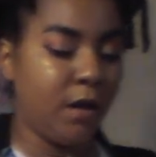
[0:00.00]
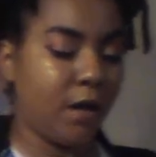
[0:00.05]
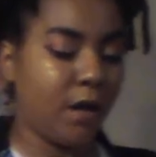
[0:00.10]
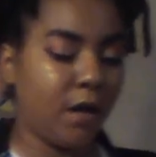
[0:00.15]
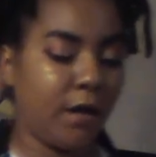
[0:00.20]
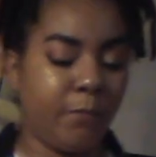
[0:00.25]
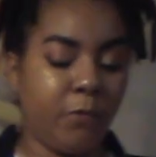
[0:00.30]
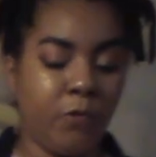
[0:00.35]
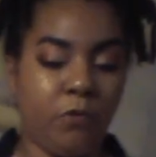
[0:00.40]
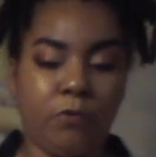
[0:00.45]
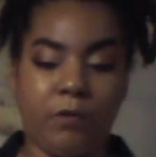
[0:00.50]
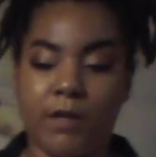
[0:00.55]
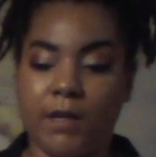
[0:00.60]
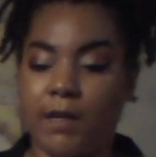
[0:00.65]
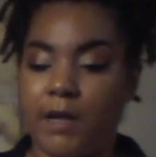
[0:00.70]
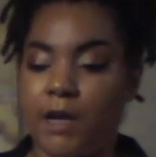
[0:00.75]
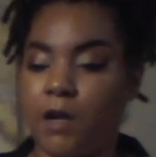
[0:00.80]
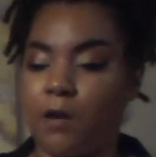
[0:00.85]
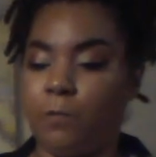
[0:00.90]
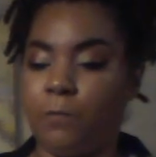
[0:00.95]
who
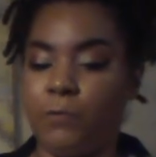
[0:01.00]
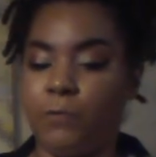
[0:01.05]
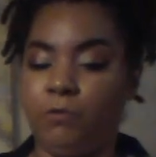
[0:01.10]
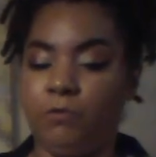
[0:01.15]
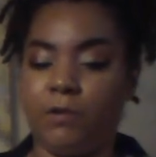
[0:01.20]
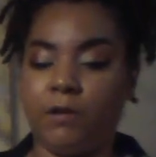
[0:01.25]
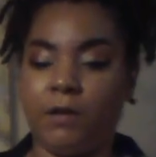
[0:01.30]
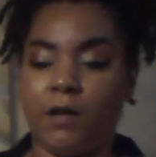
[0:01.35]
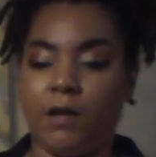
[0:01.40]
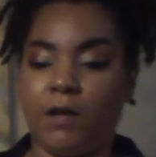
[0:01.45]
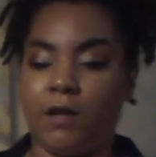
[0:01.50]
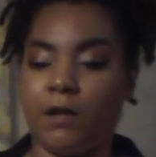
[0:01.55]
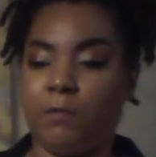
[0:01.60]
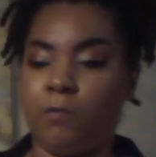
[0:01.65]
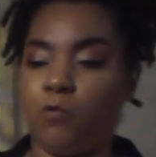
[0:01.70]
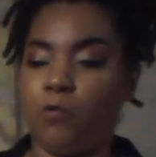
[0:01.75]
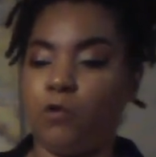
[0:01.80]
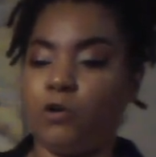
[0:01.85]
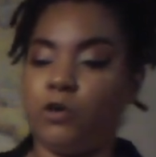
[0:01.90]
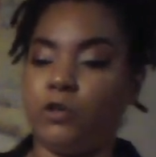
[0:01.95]
can help you
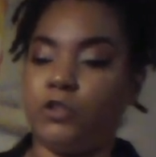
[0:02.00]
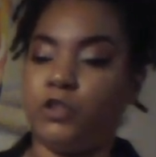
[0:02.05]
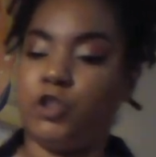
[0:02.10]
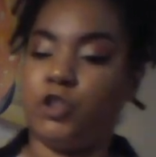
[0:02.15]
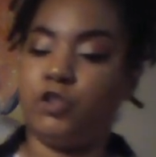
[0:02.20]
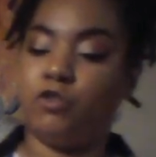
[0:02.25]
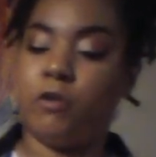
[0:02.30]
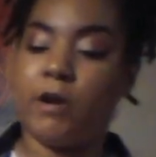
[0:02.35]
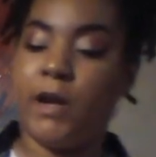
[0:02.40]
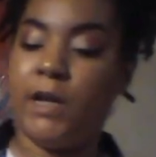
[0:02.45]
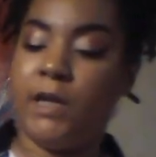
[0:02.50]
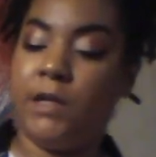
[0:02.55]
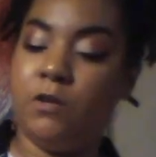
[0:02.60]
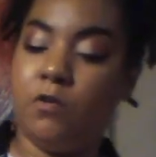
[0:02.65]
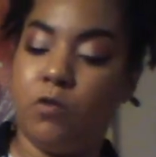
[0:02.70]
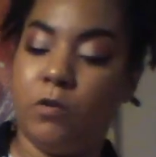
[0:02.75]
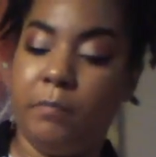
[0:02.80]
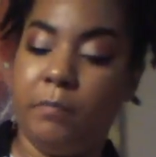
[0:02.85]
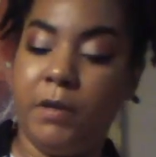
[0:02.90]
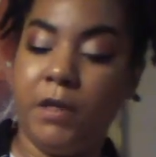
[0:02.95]
orchestrate
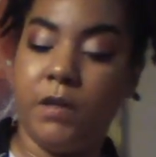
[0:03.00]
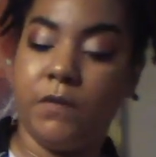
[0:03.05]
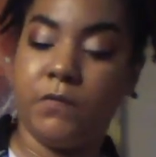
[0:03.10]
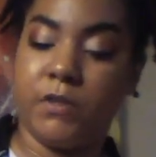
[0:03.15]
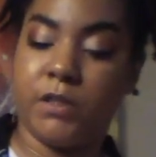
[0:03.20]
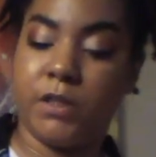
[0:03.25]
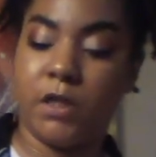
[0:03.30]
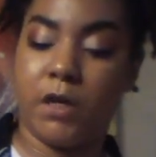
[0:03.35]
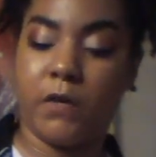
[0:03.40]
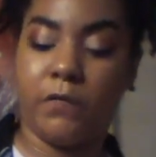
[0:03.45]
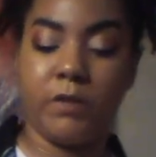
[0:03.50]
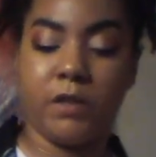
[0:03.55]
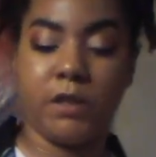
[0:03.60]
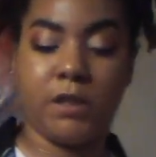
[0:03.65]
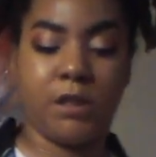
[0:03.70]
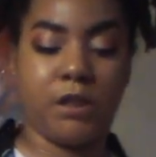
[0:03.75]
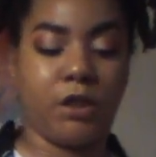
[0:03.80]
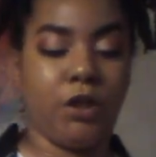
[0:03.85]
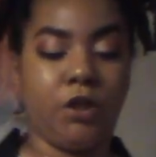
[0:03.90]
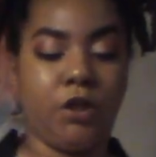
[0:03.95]
or be of
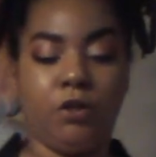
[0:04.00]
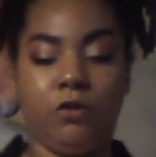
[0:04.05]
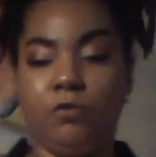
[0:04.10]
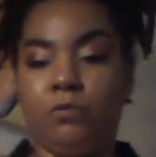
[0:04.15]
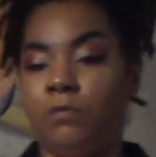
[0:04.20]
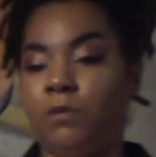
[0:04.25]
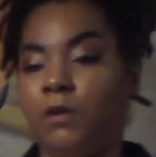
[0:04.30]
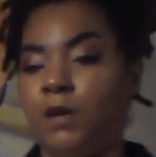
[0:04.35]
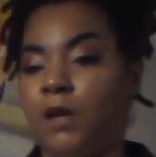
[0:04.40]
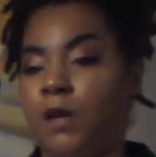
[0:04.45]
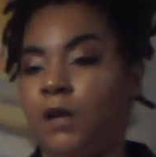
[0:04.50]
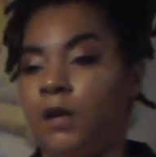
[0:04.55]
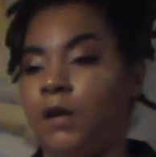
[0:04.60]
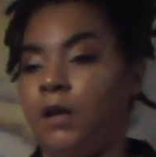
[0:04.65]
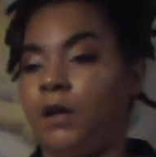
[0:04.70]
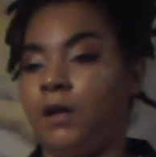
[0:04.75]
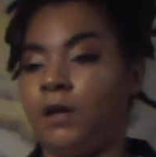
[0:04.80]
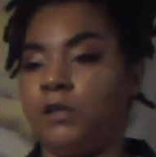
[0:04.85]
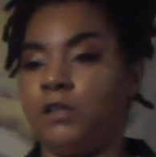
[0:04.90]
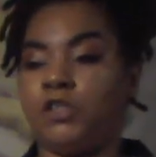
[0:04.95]
service to you,
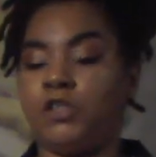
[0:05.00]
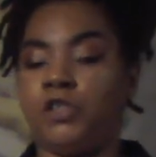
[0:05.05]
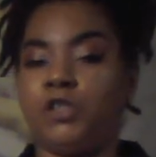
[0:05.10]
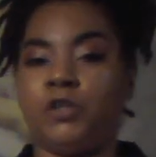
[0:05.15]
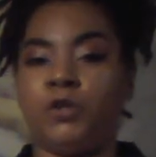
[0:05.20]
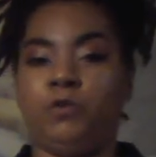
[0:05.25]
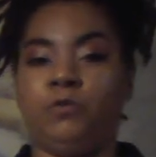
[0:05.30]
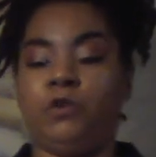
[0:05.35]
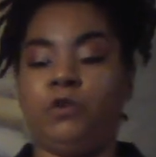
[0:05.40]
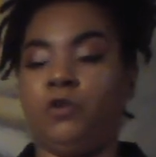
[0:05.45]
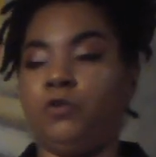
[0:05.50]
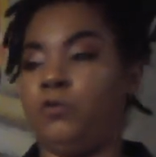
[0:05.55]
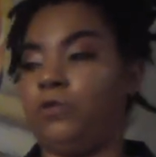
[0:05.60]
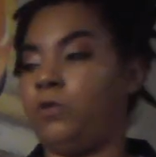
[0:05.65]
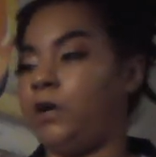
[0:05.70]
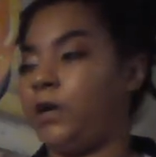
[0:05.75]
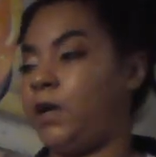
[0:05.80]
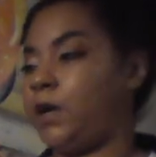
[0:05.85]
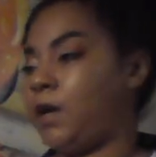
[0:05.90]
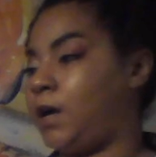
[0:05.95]
to
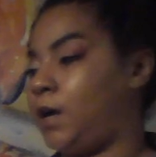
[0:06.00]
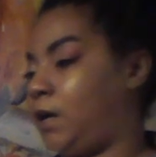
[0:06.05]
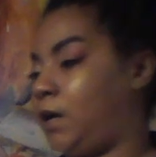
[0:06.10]
your